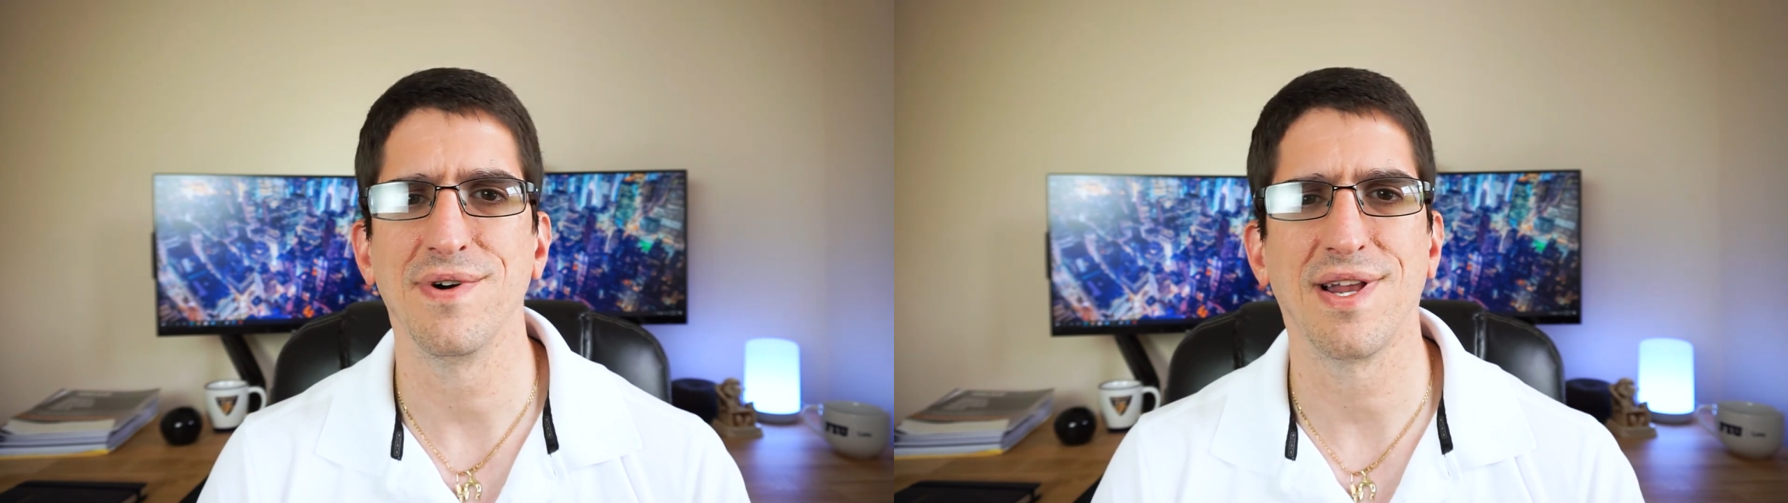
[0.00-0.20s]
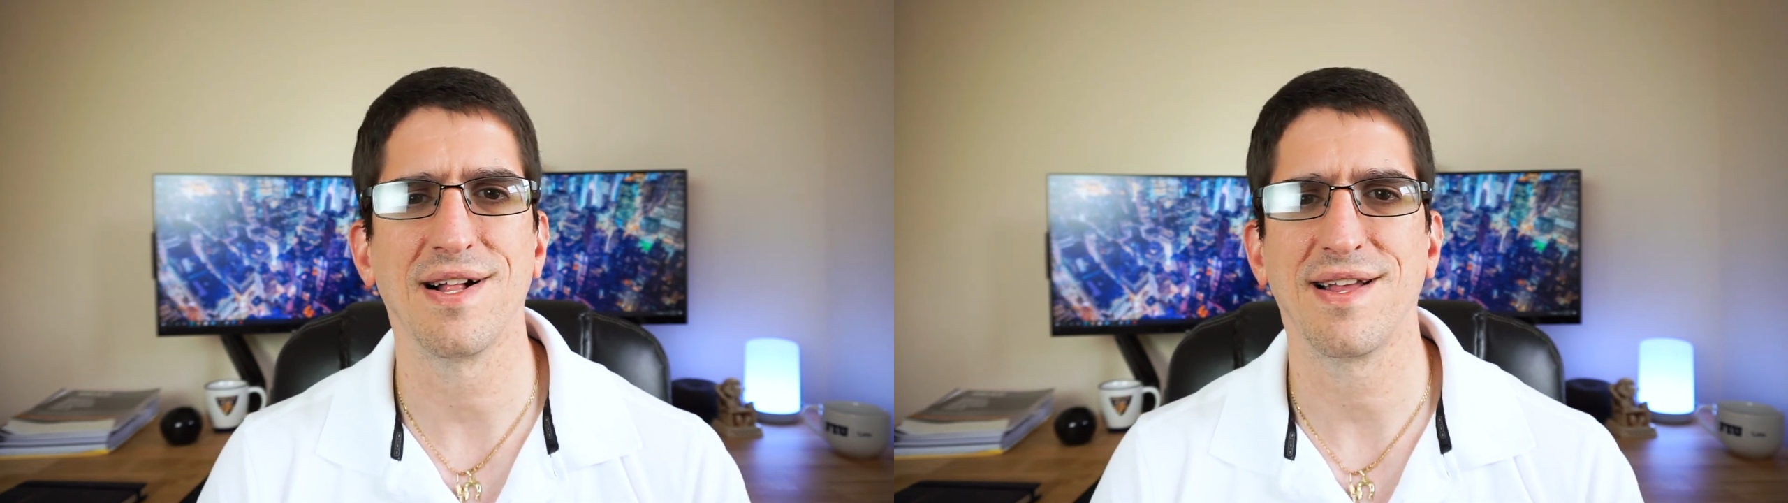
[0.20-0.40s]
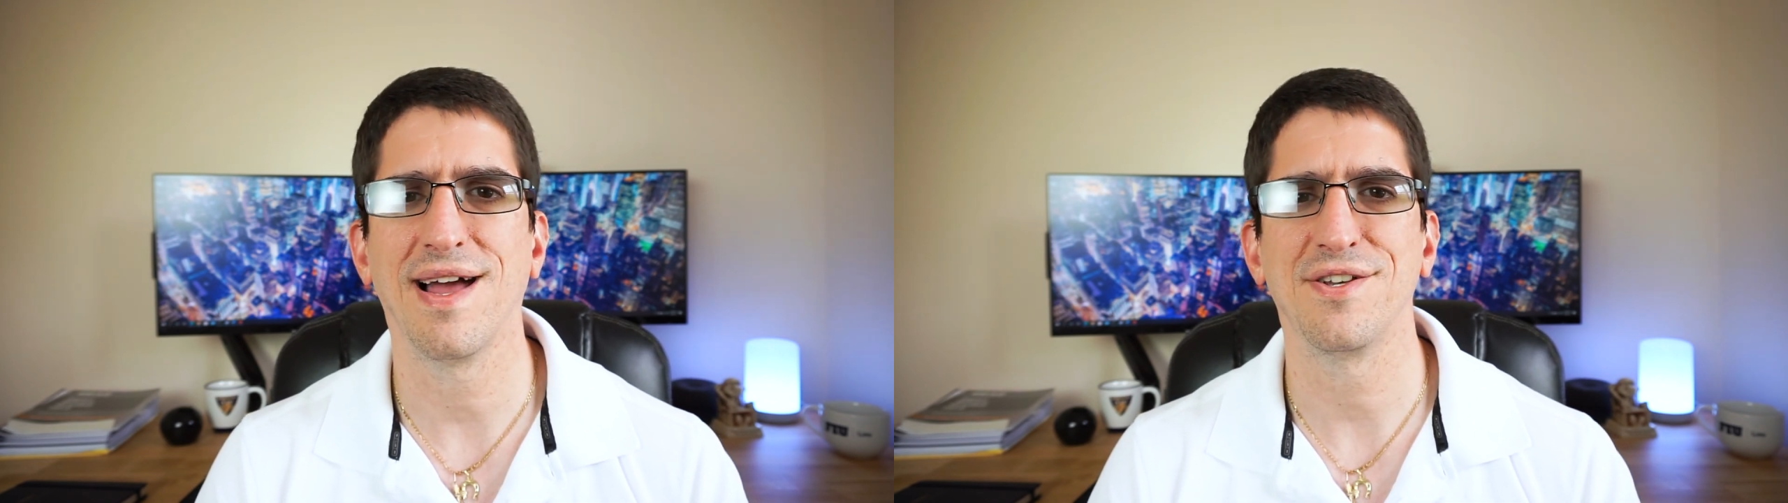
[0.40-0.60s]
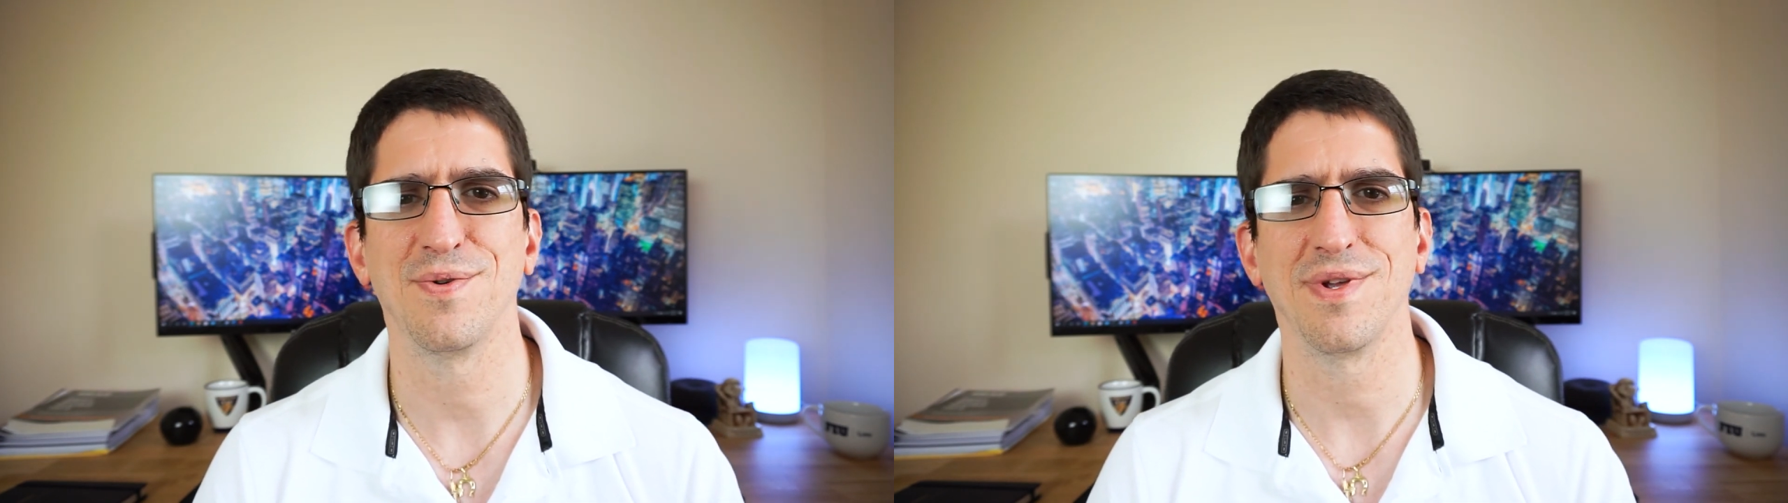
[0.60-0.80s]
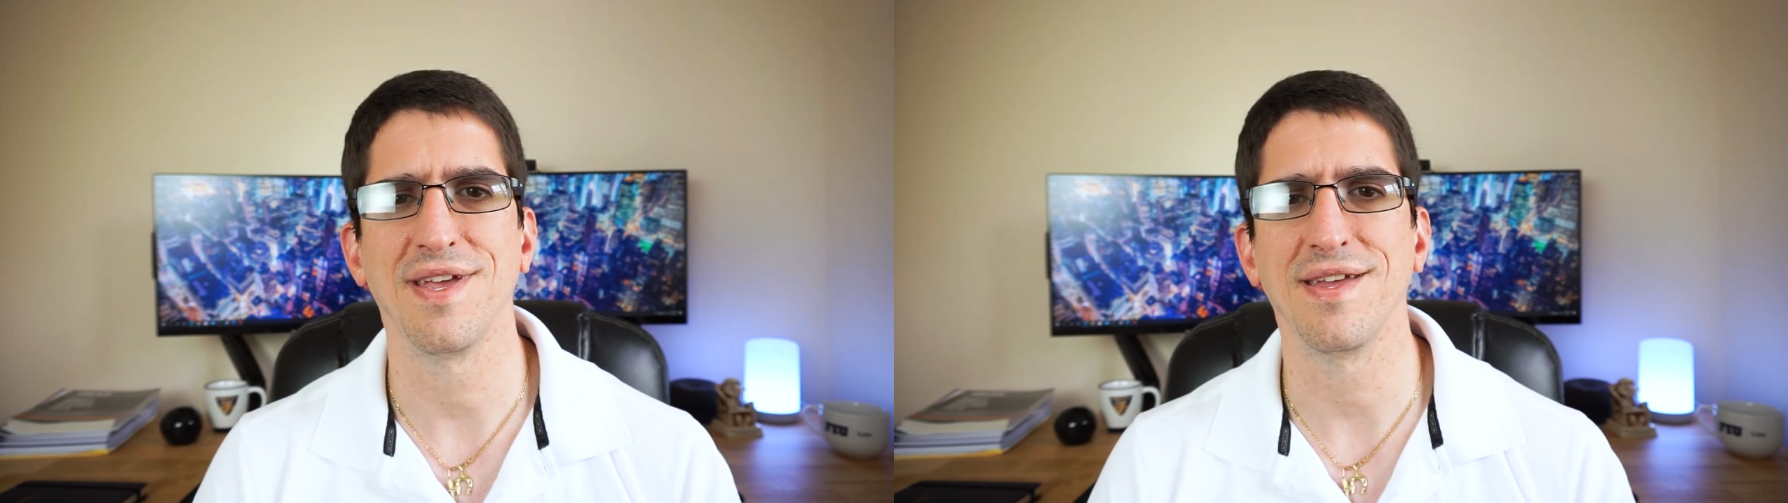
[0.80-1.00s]
and I'll catch
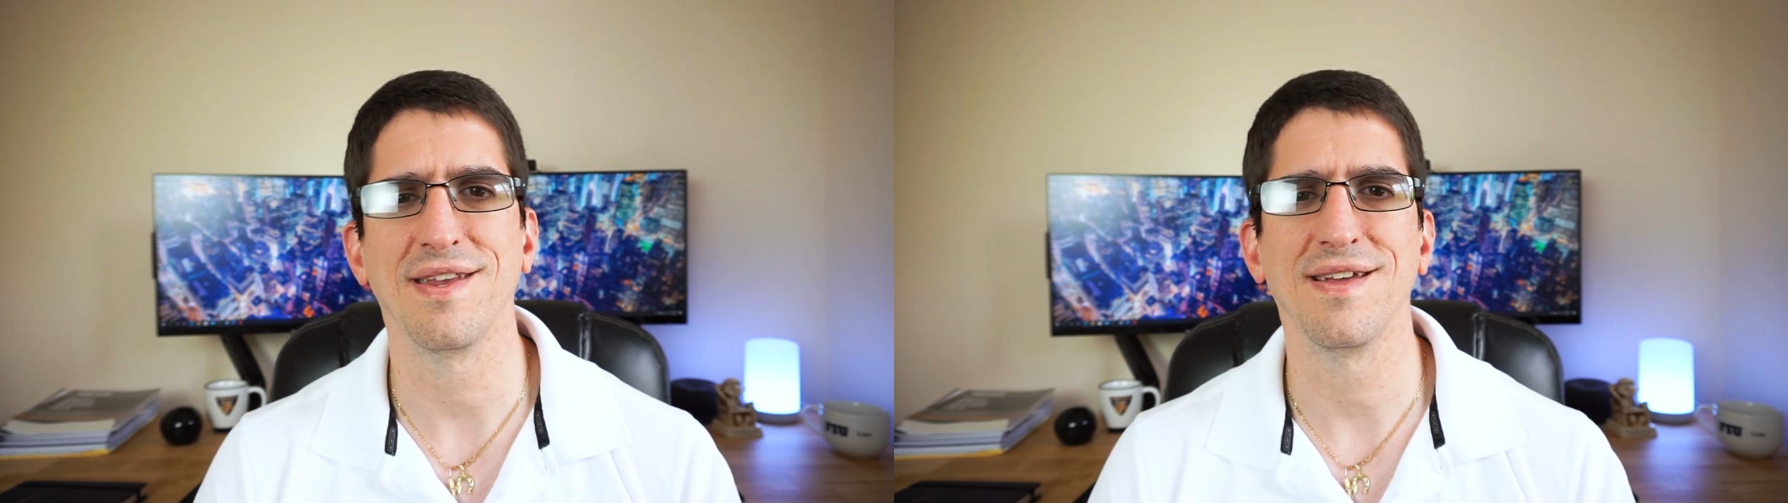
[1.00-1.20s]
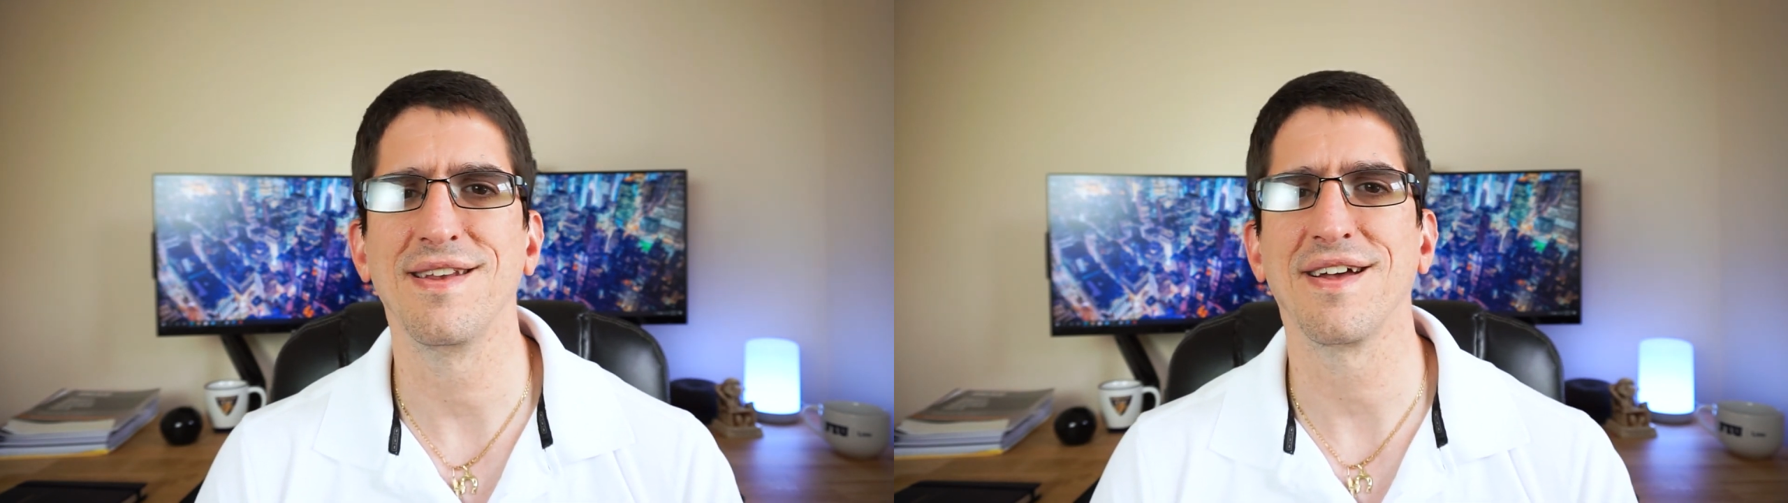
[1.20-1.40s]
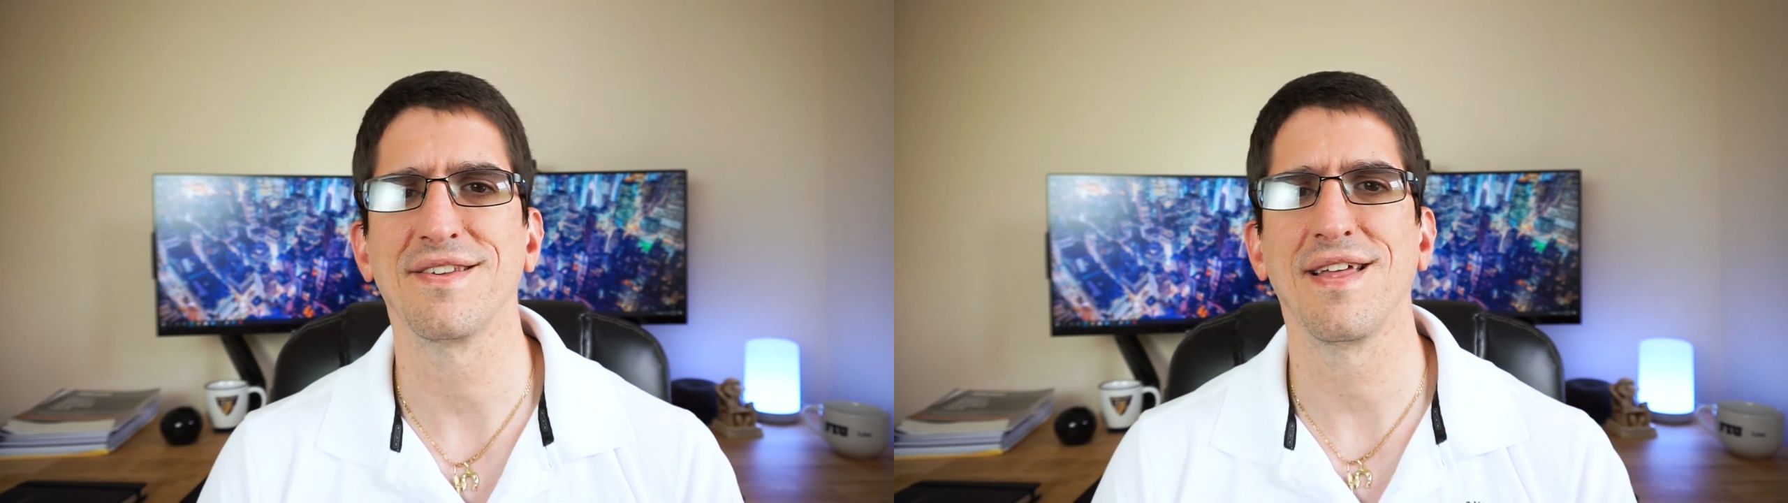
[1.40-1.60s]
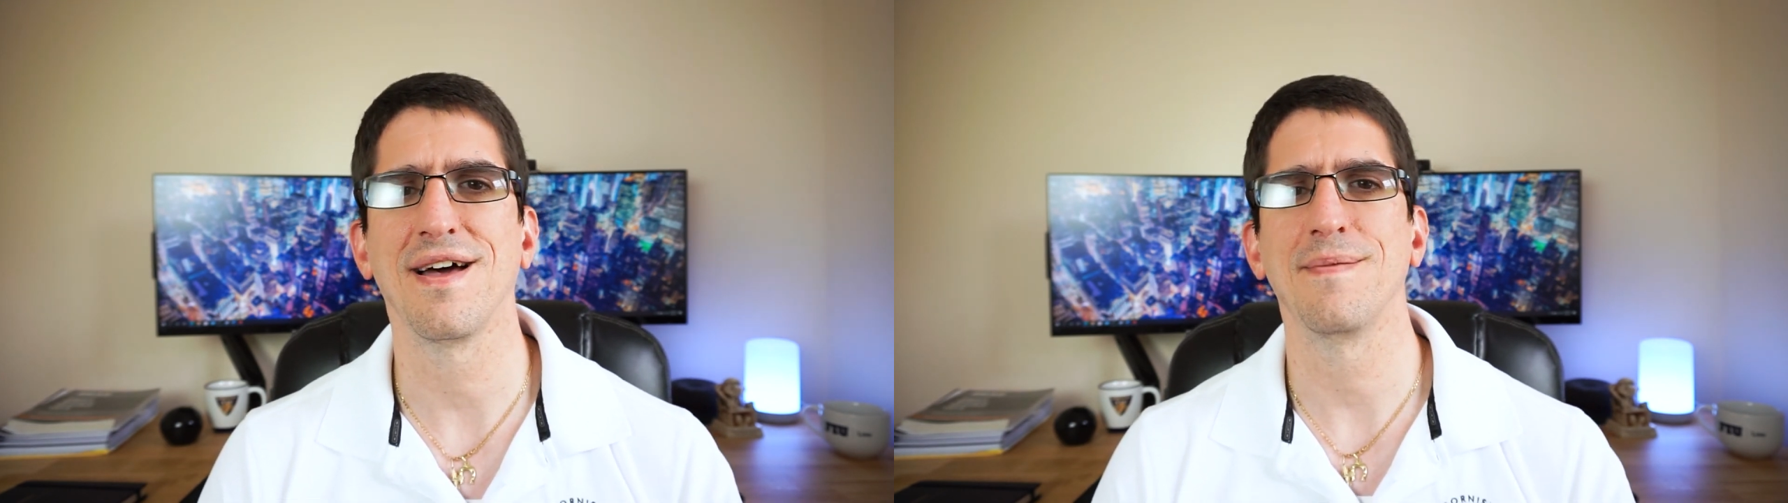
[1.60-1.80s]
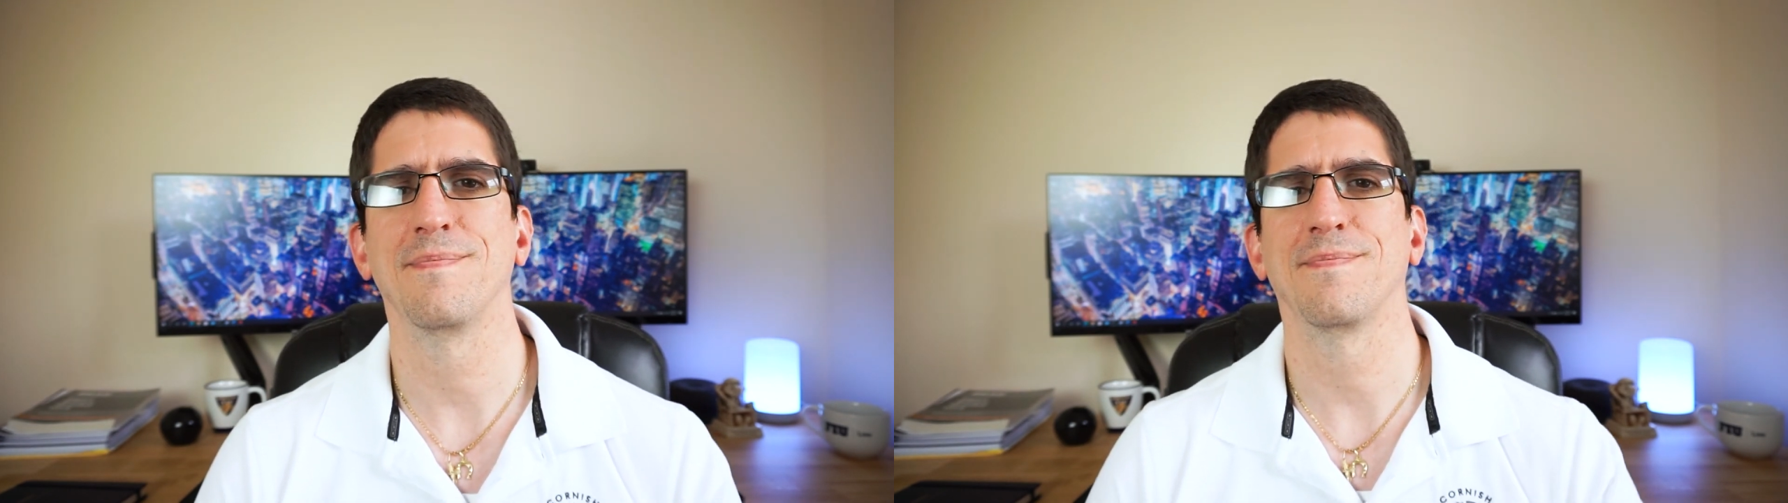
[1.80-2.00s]
you again next time.